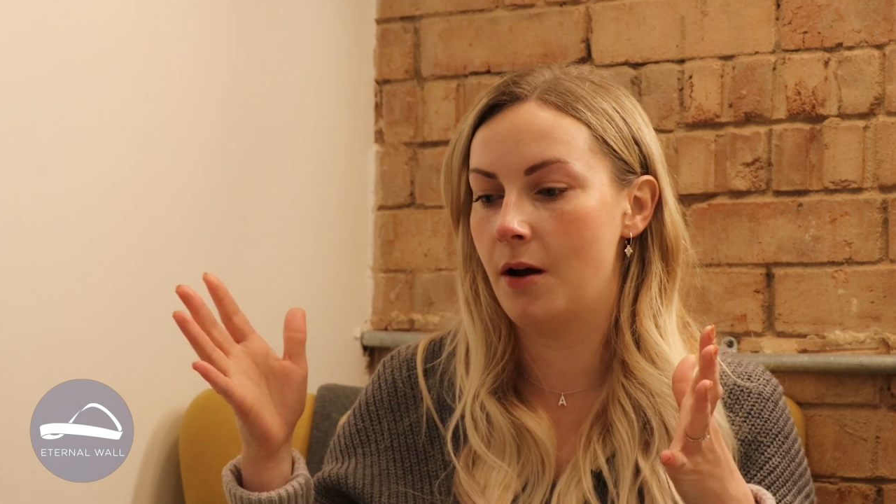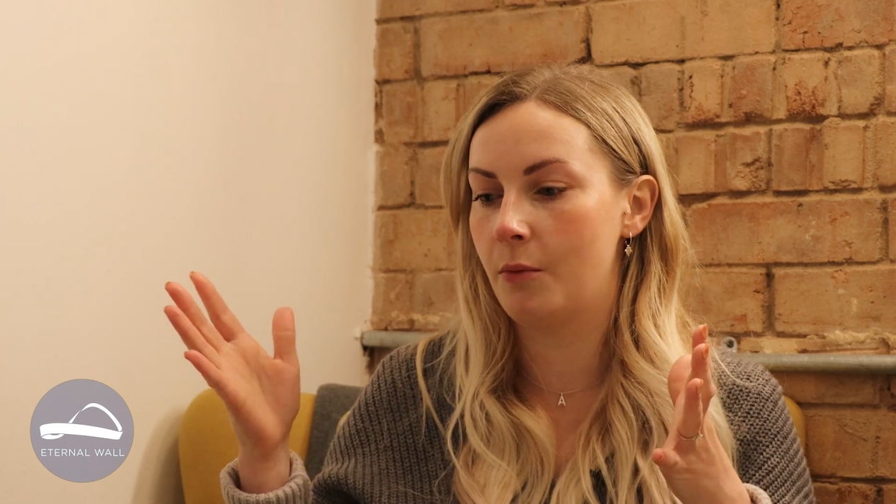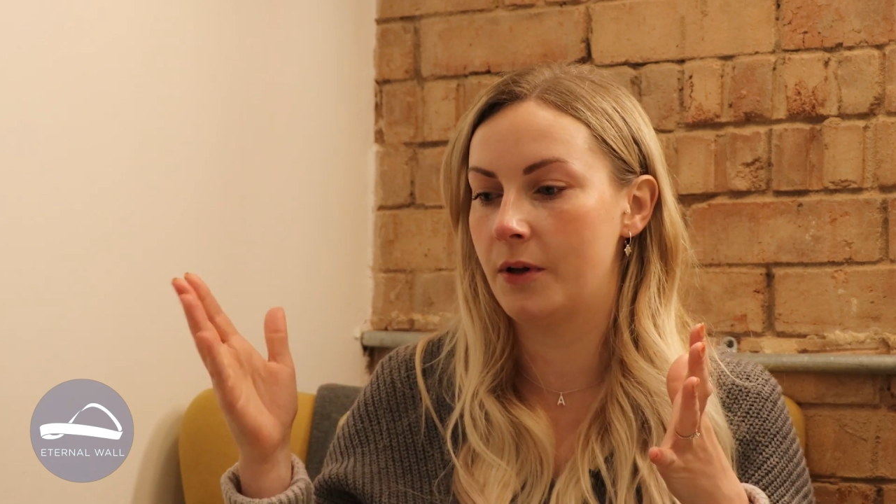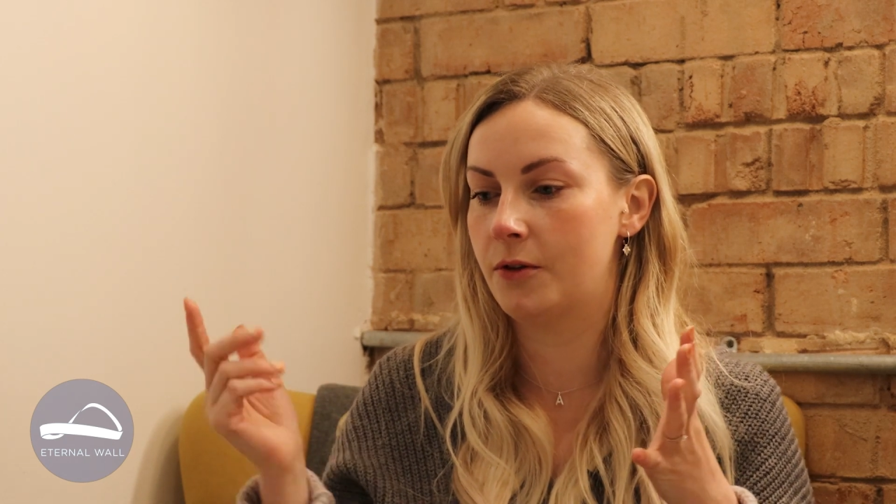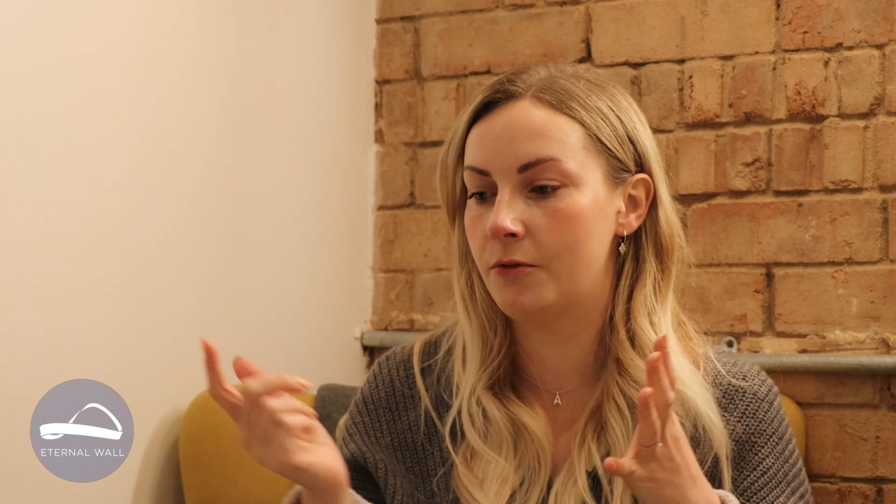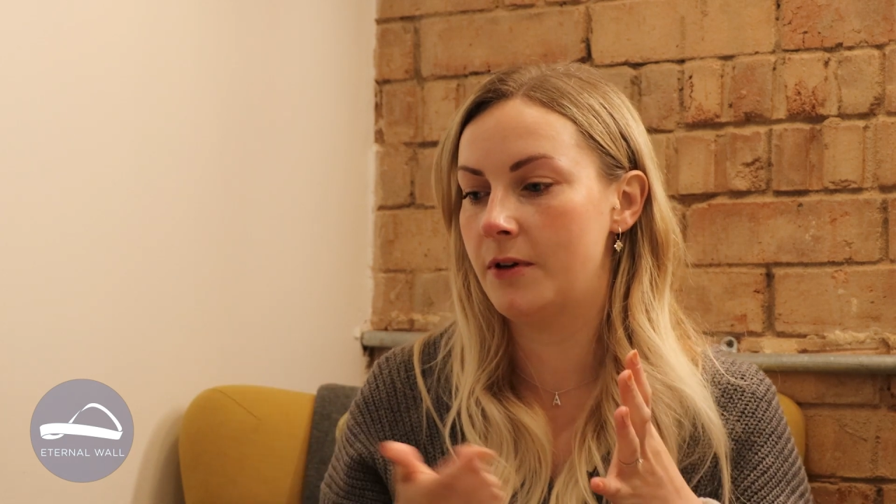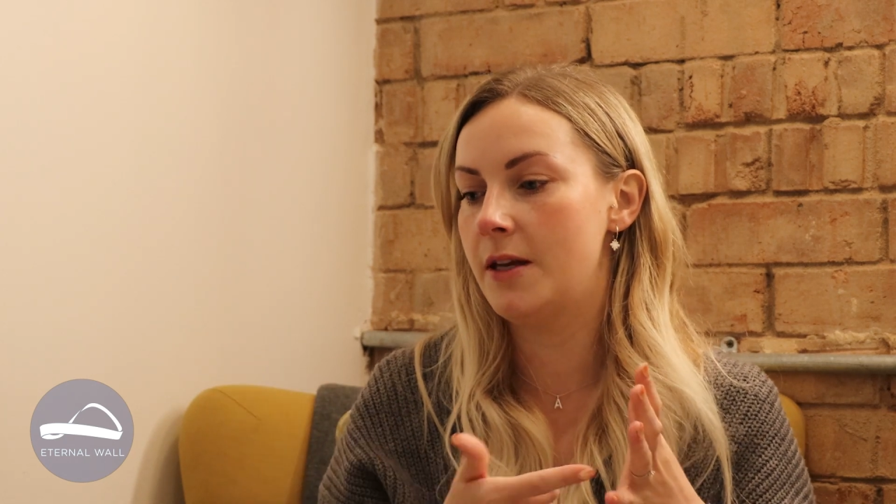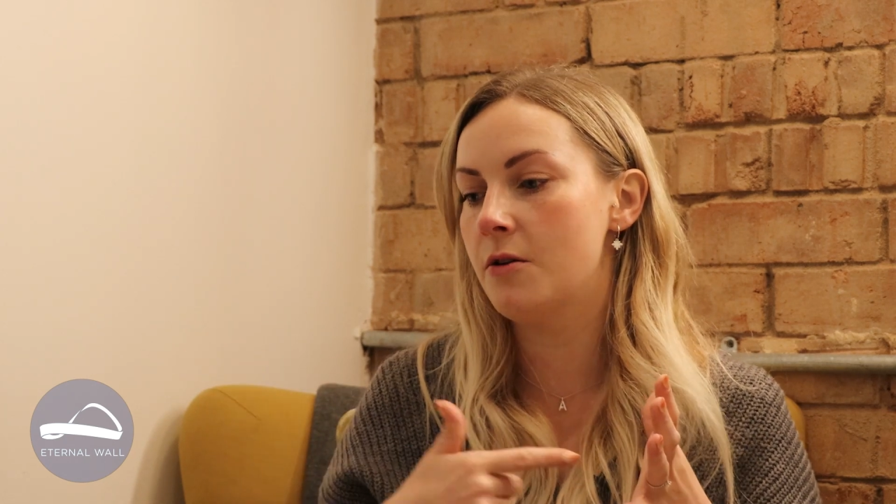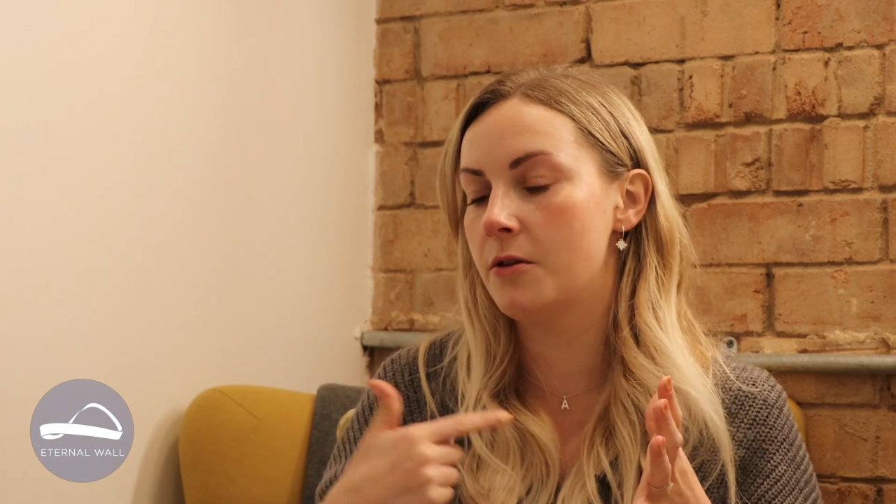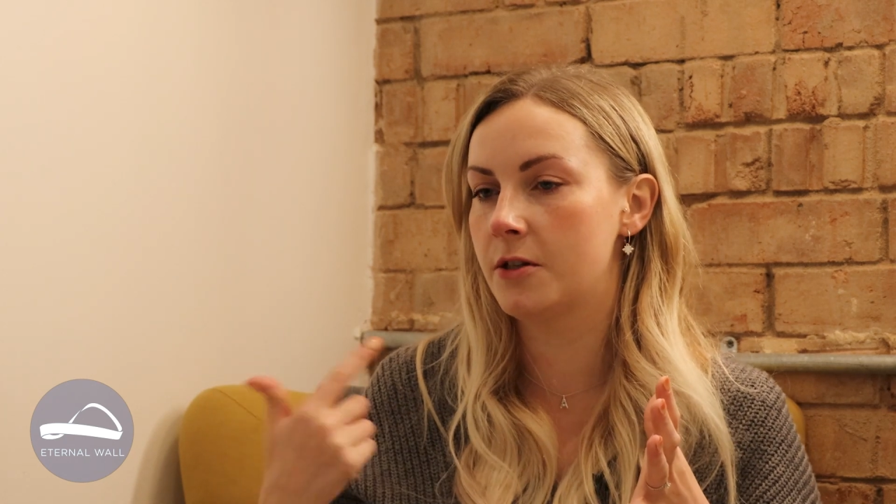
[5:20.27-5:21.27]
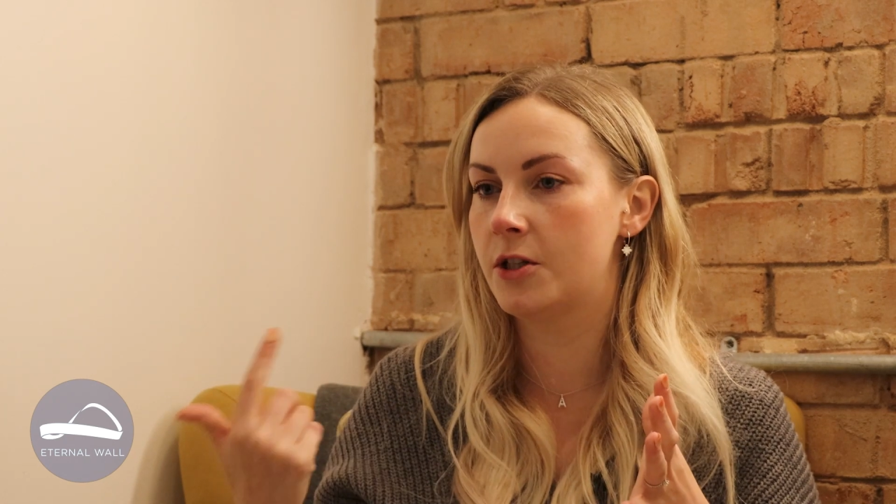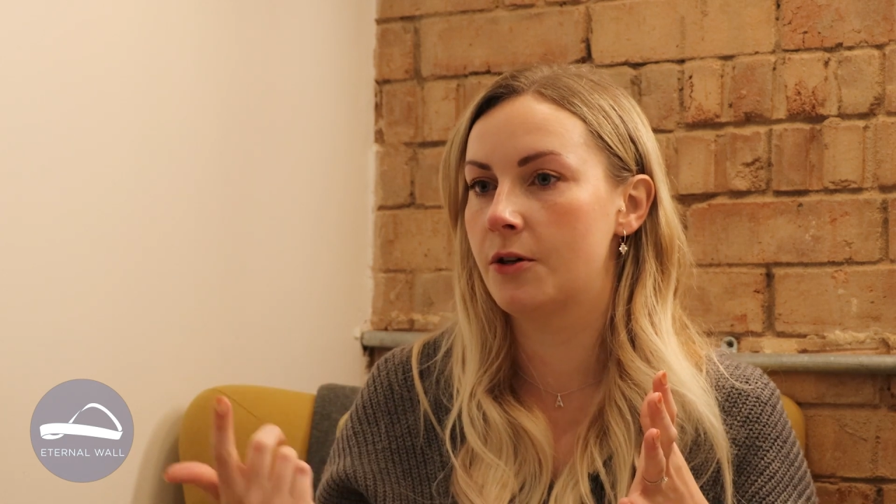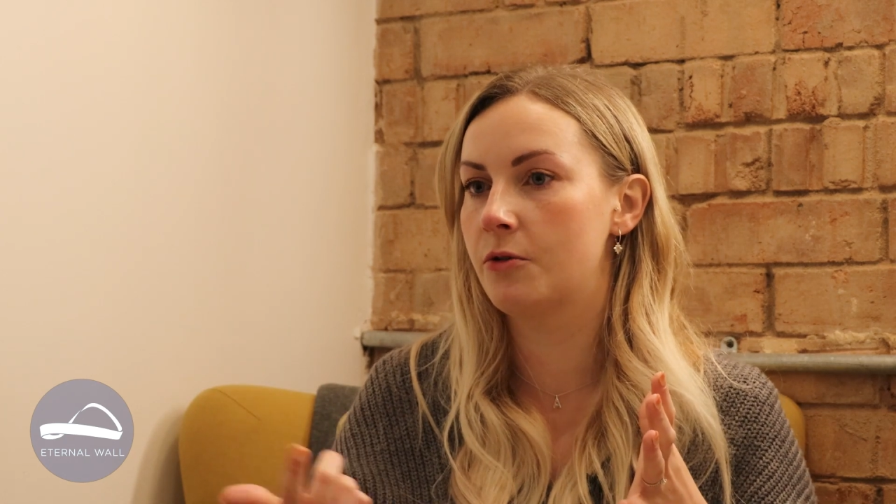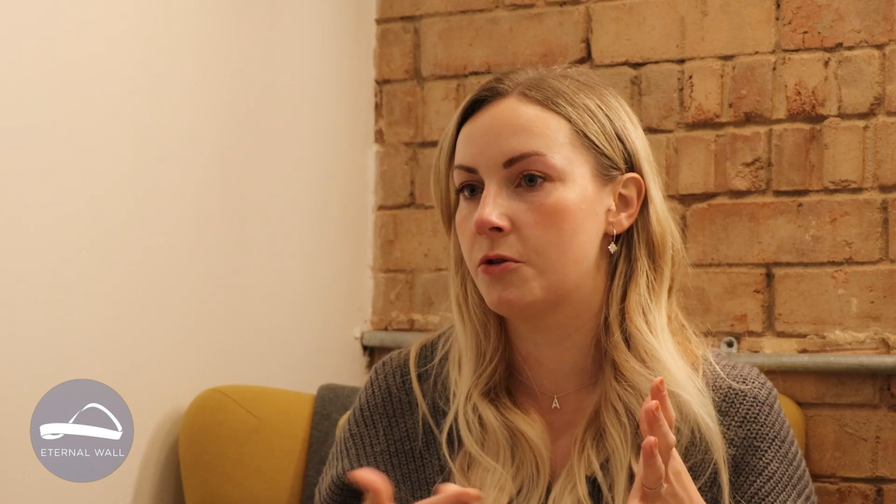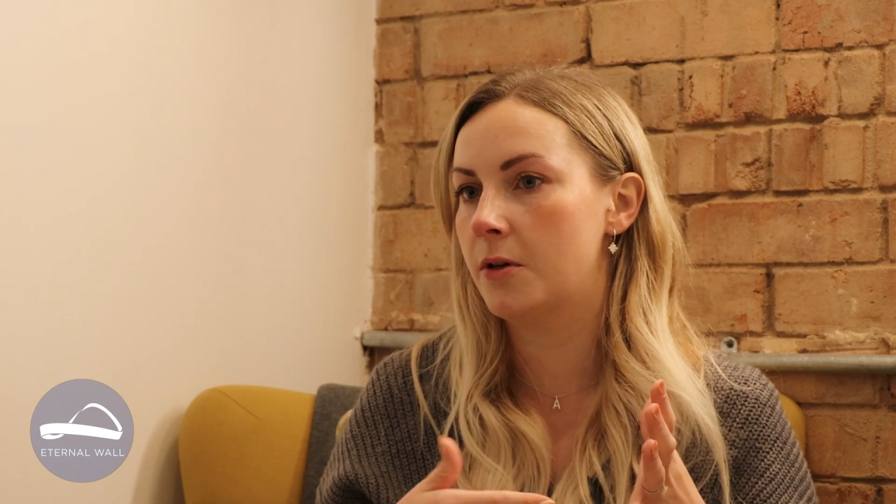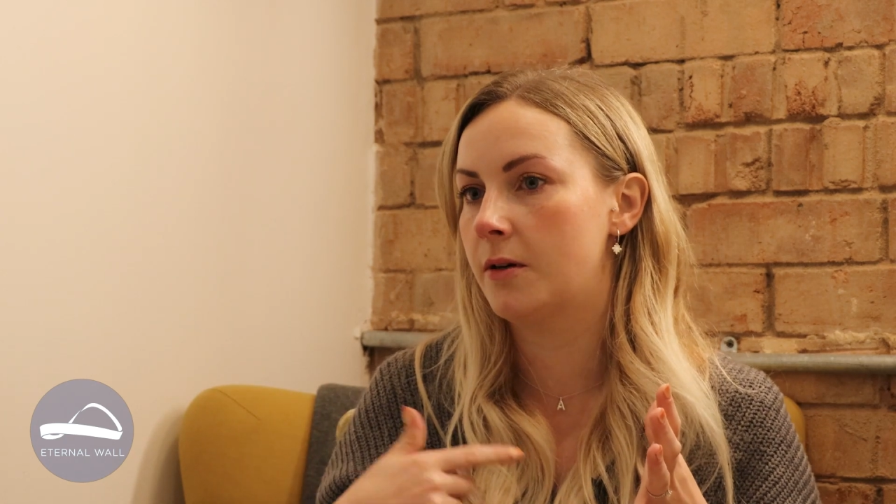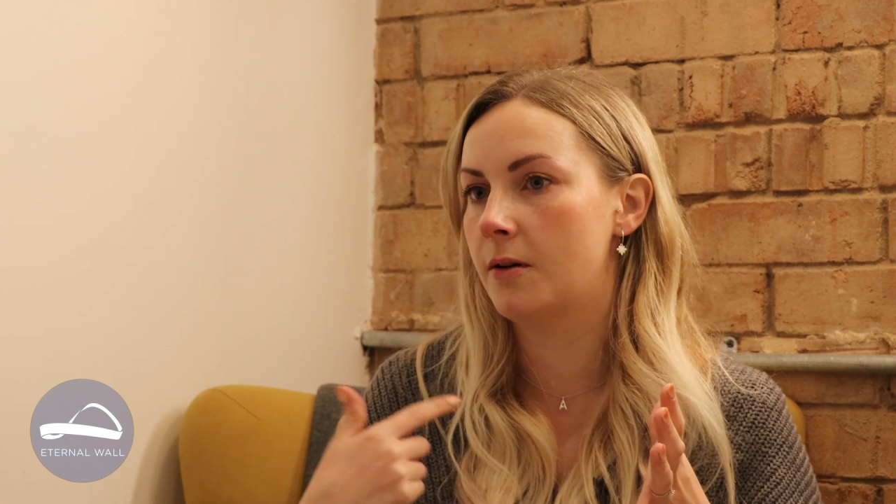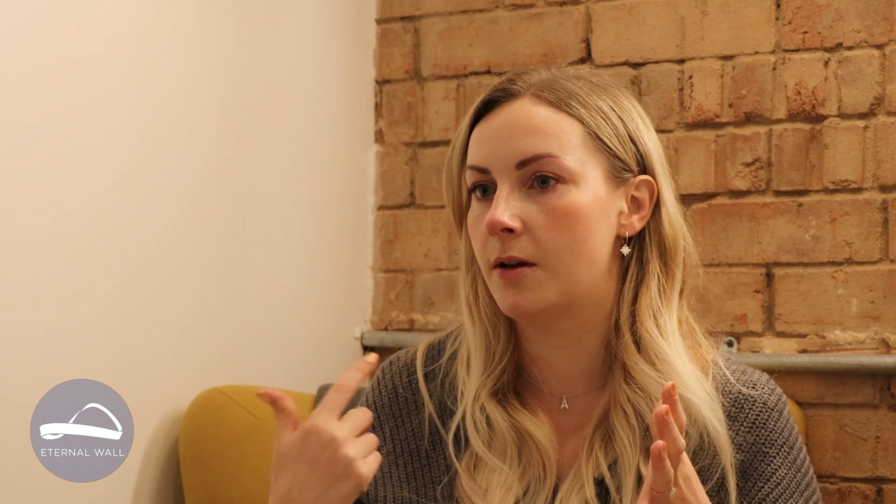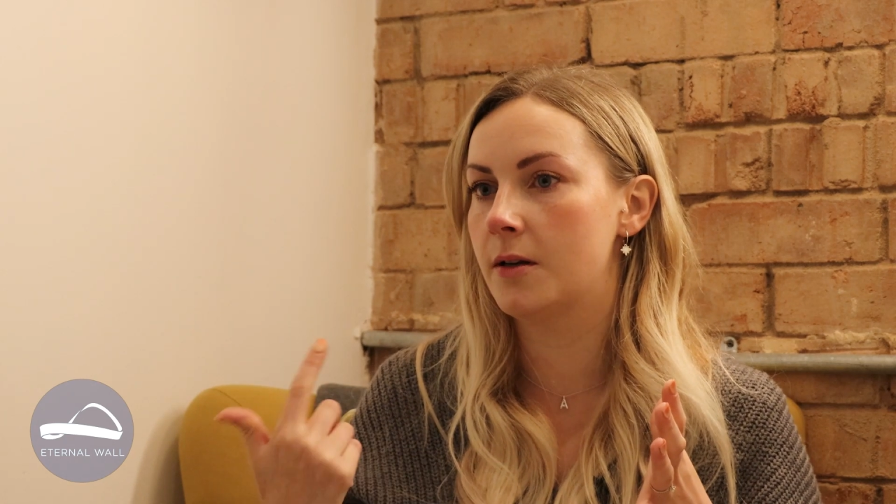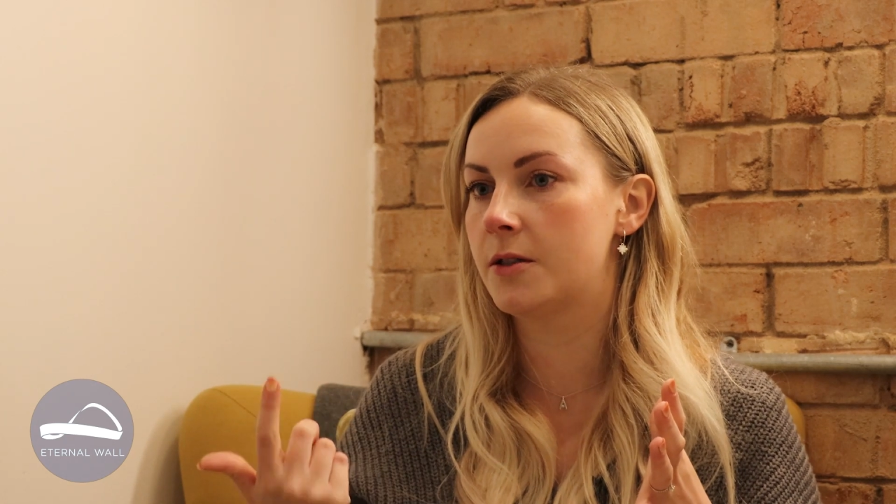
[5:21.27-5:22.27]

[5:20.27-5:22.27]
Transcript: with 3 other children